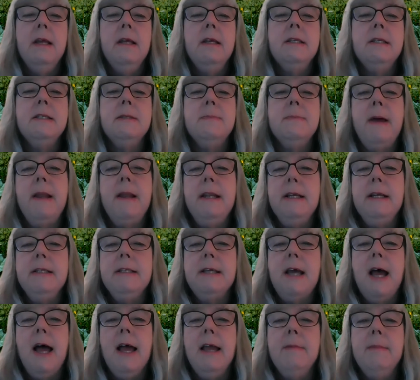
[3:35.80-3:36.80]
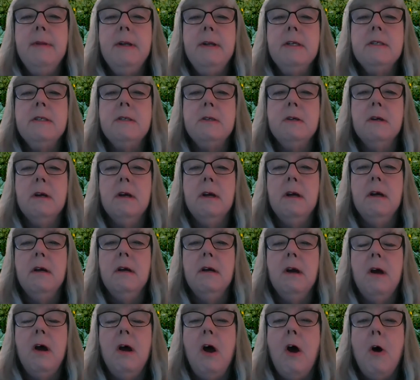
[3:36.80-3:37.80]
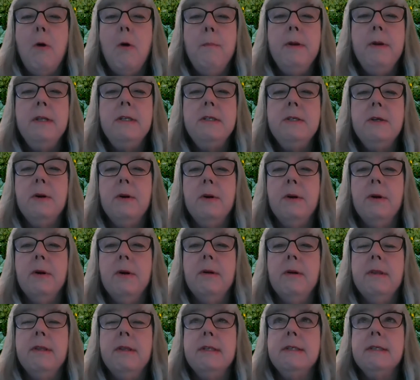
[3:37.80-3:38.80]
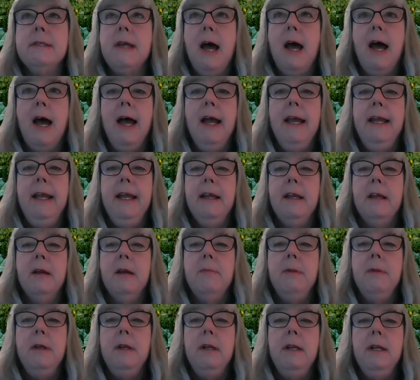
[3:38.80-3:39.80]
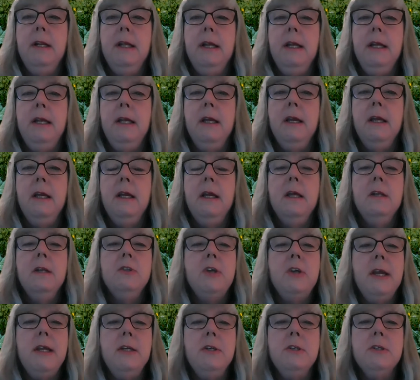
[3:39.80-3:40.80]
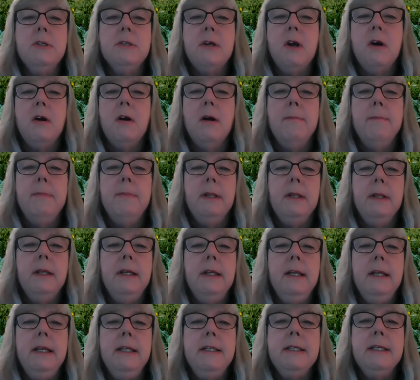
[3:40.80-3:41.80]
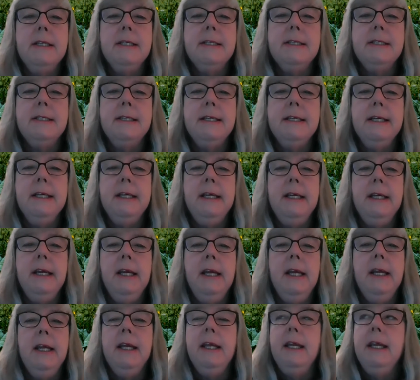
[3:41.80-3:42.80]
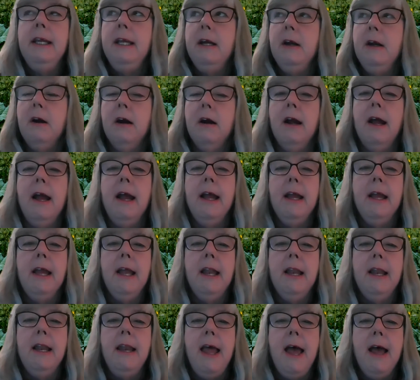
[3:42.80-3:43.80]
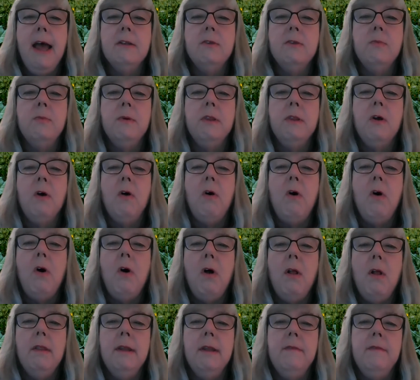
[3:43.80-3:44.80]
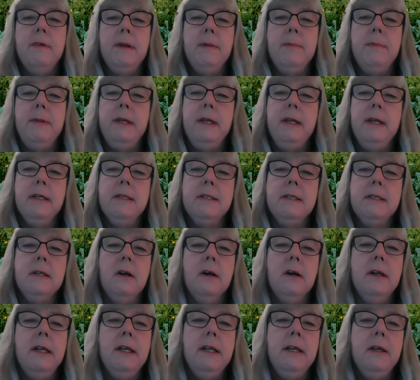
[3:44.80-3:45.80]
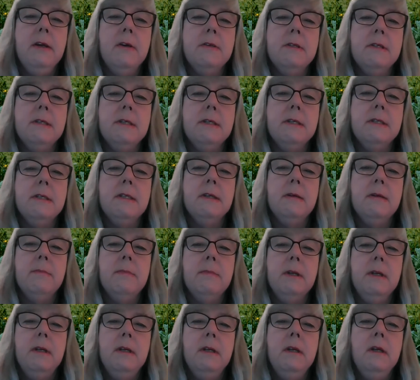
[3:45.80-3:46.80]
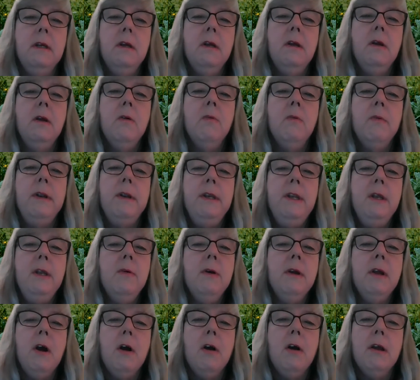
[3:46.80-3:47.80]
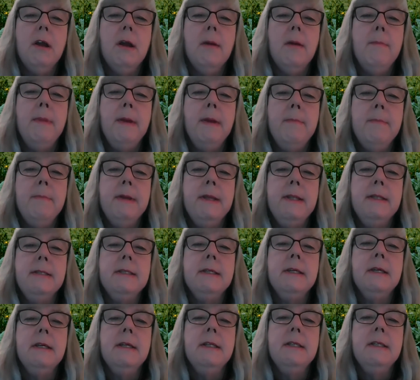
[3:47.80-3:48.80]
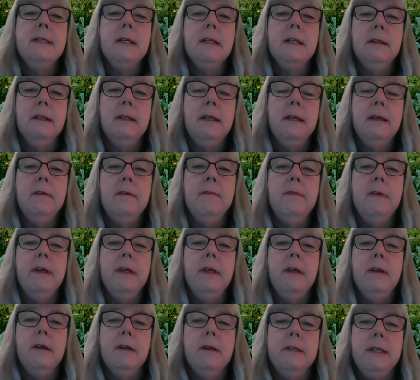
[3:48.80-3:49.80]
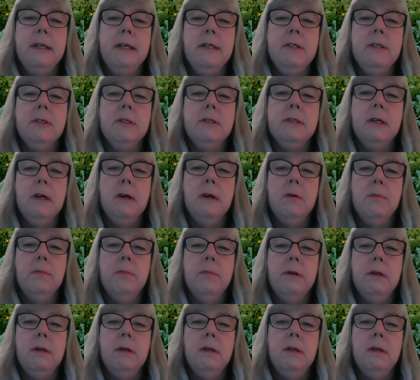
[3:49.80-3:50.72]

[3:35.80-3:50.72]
Spending time in a sukkah, open to earth, sky, and community, changes our ability to see, hear, and connect with all living beings in our ecosystem, renewing our commitment to live in audacious hope.